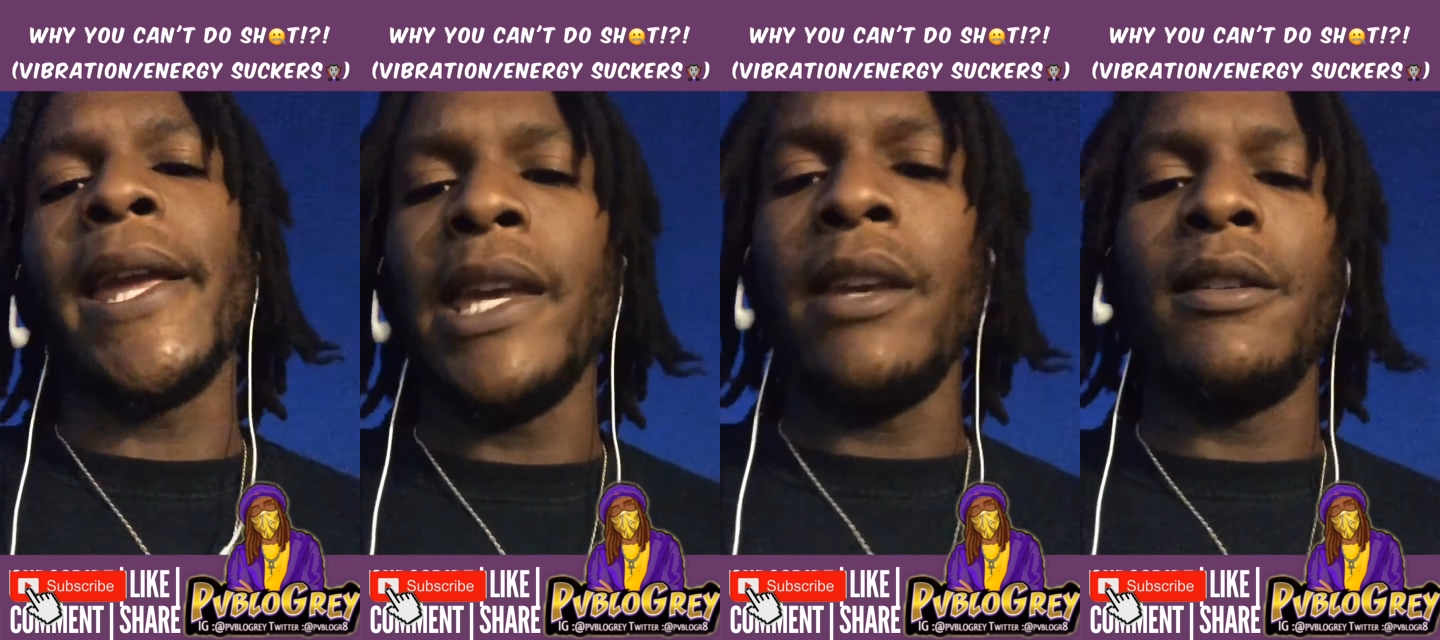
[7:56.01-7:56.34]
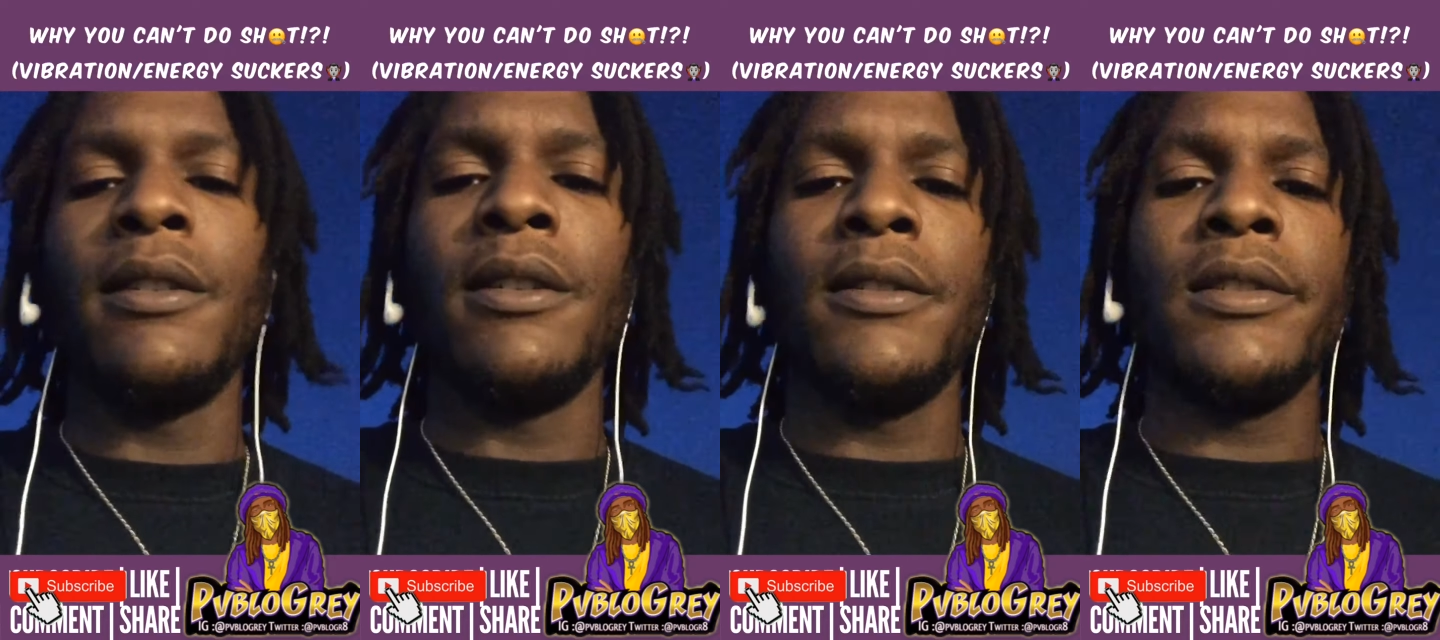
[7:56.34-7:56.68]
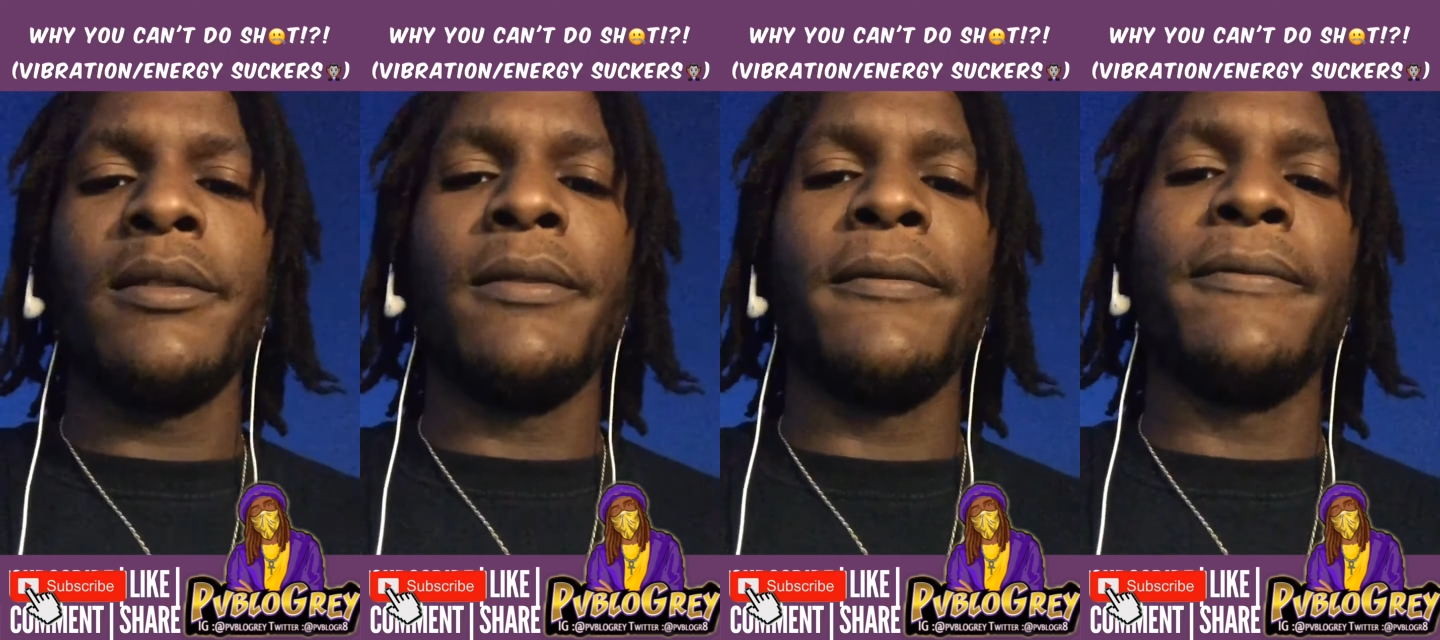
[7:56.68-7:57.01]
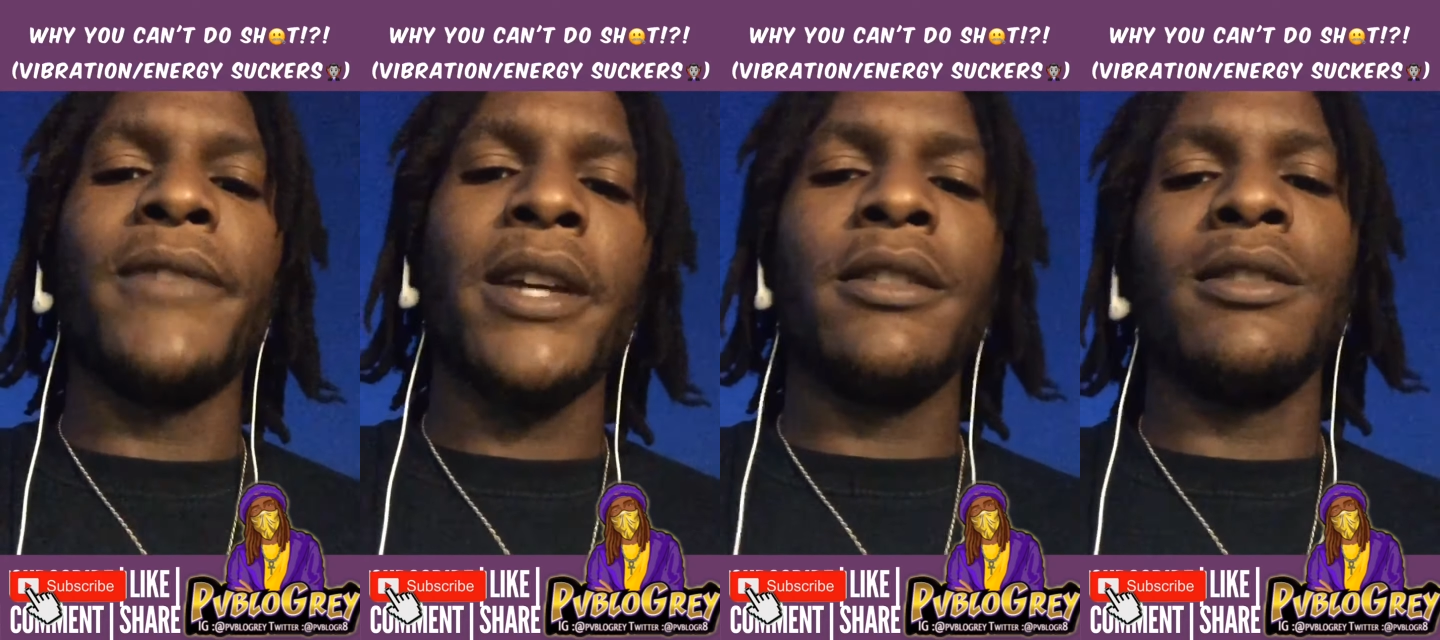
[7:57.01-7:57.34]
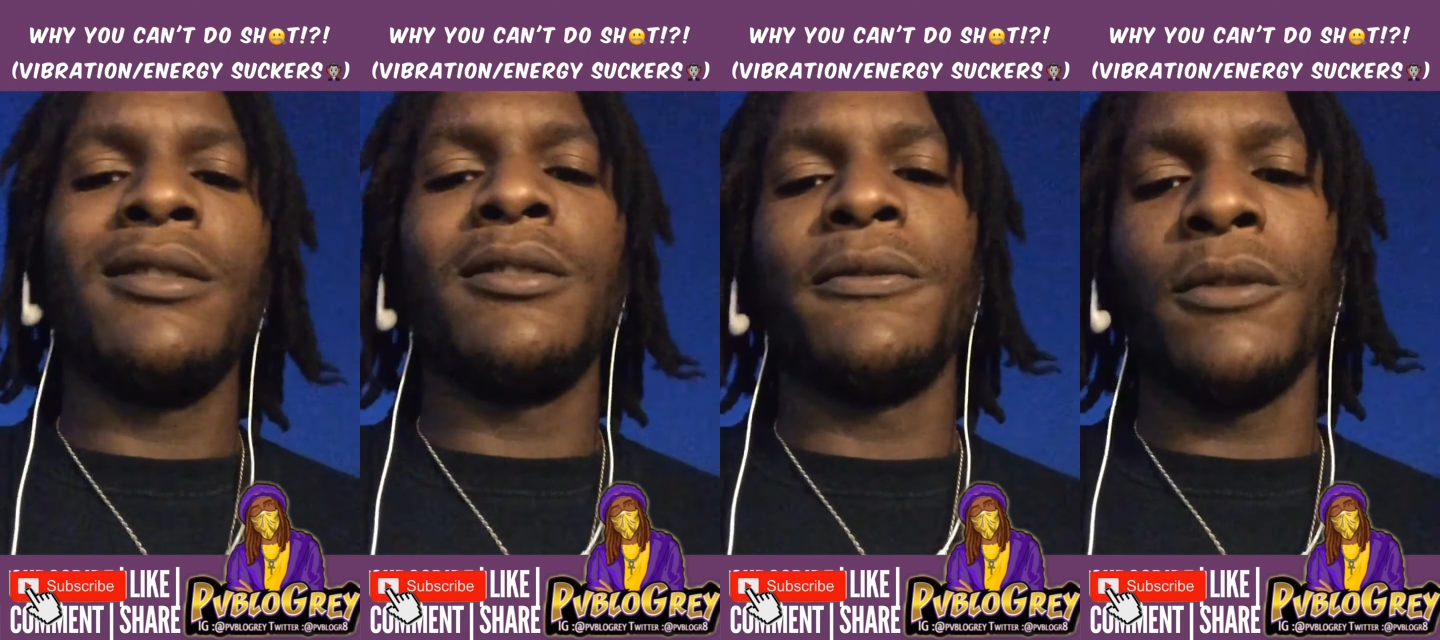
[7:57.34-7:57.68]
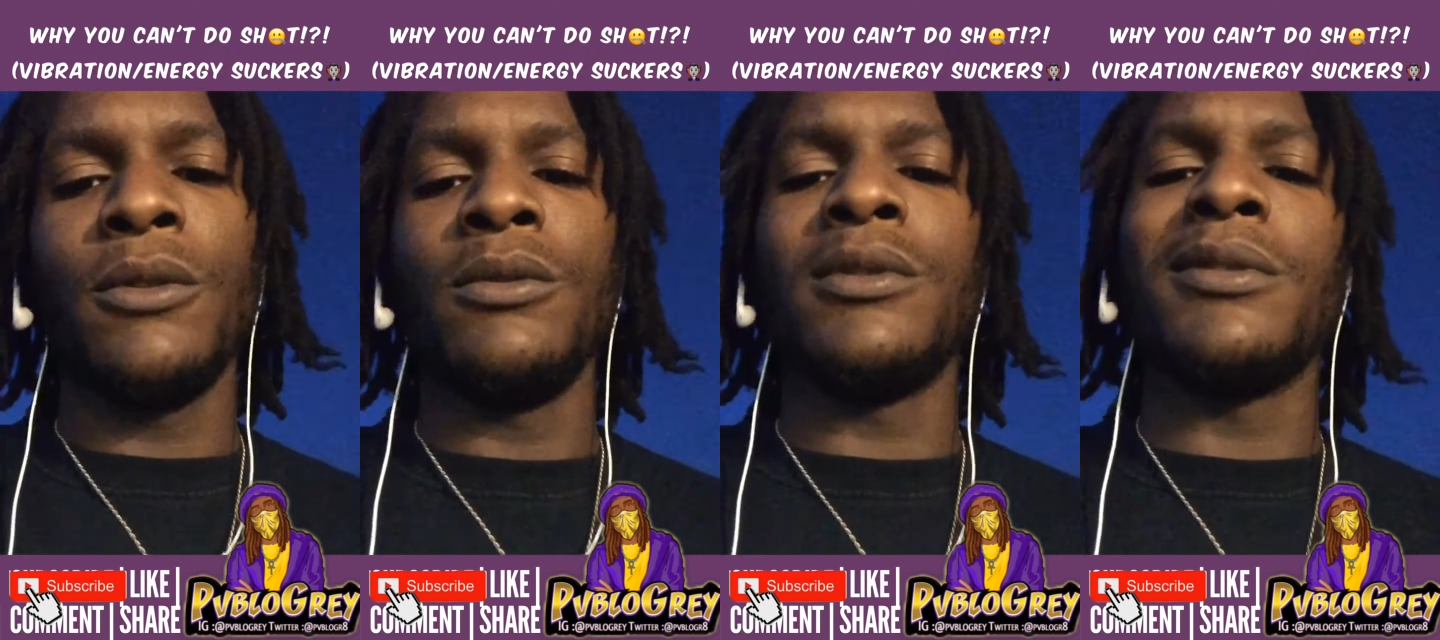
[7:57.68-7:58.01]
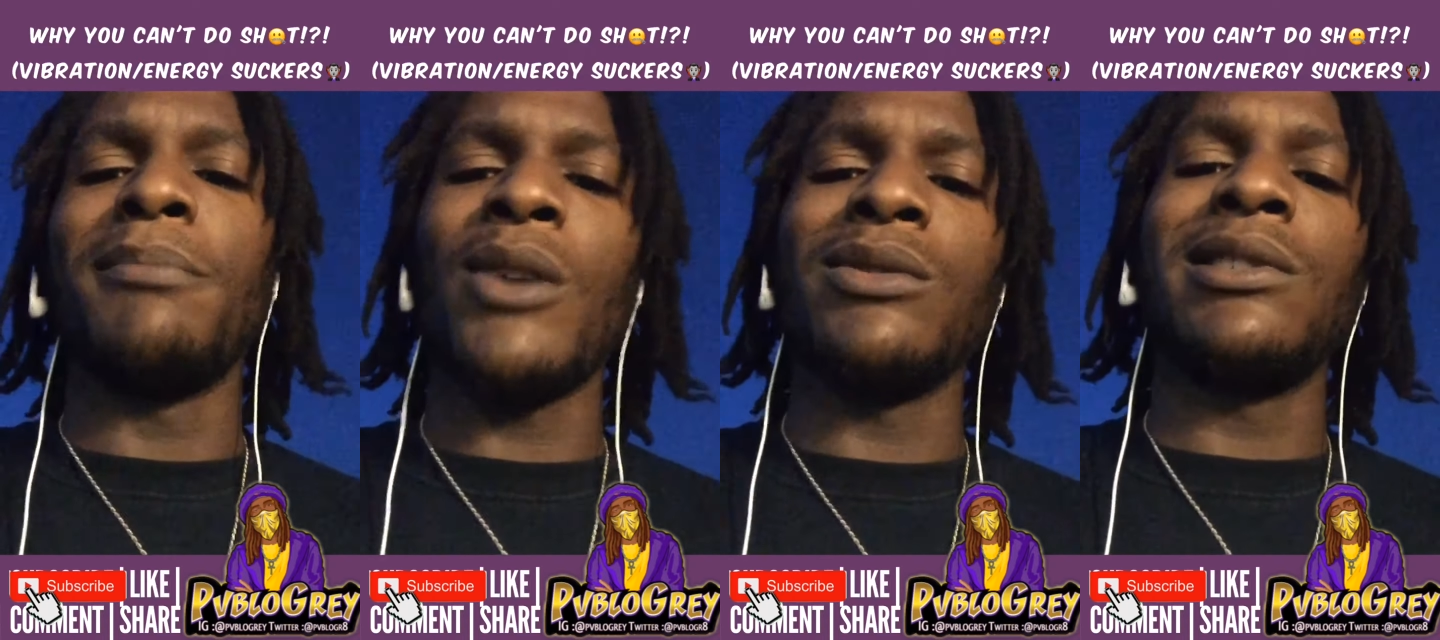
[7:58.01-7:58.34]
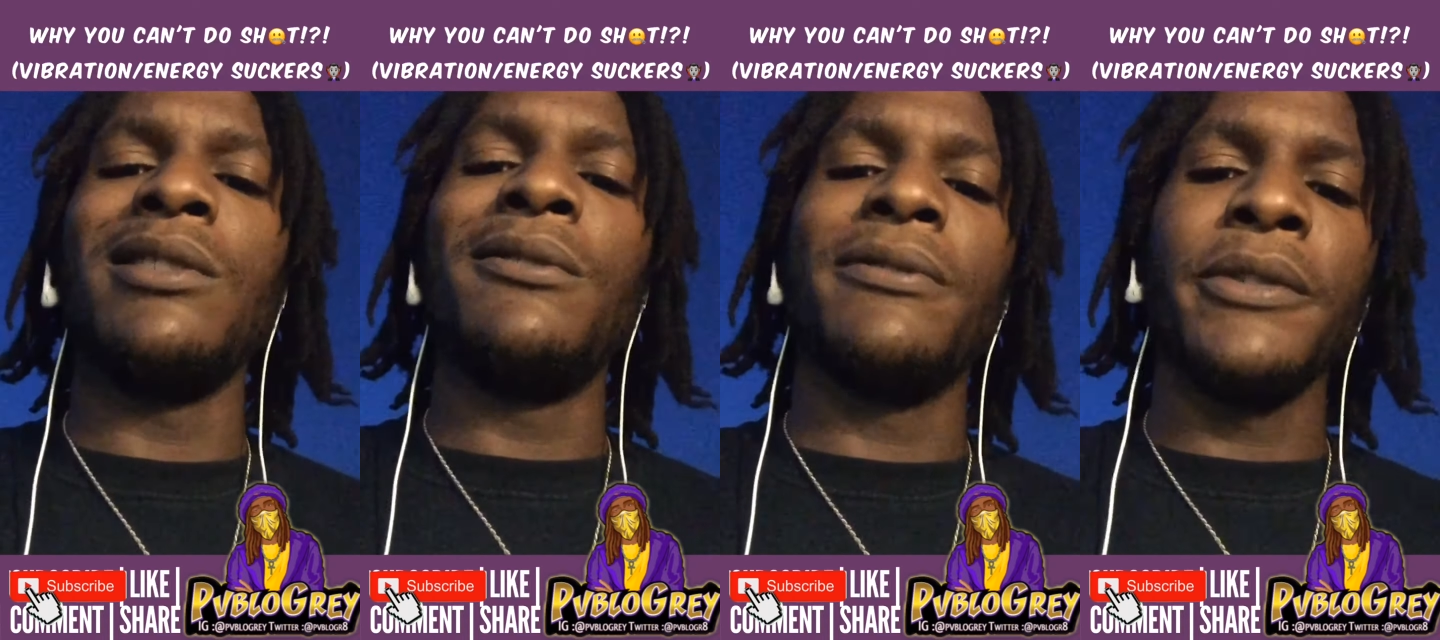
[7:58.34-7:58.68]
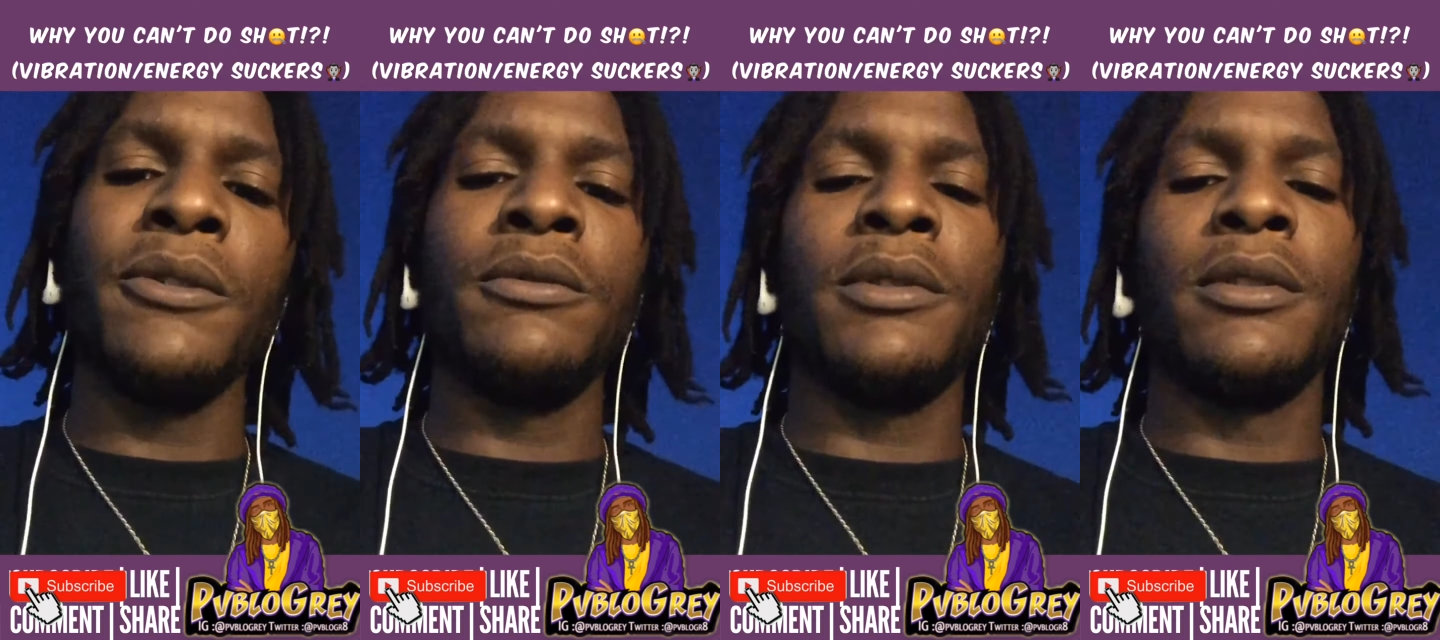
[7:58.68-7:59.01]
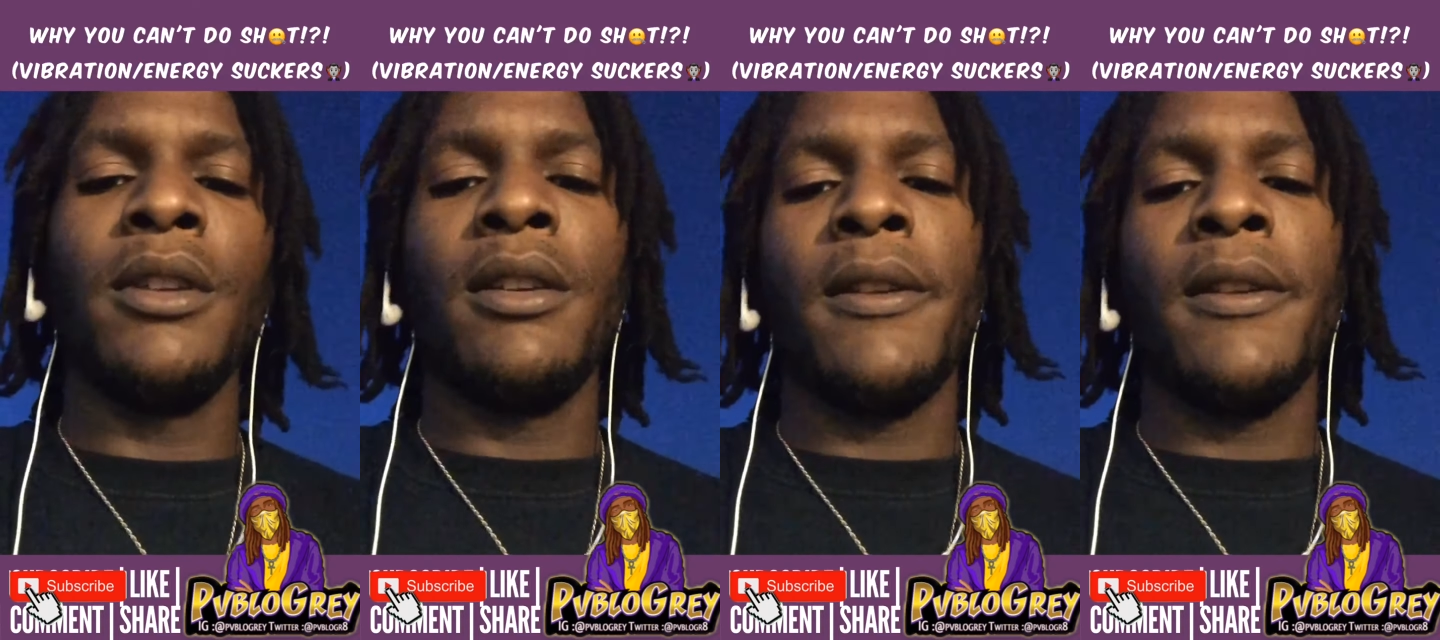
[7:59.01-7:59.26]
eat good, veggies, fruits, mostly fruits.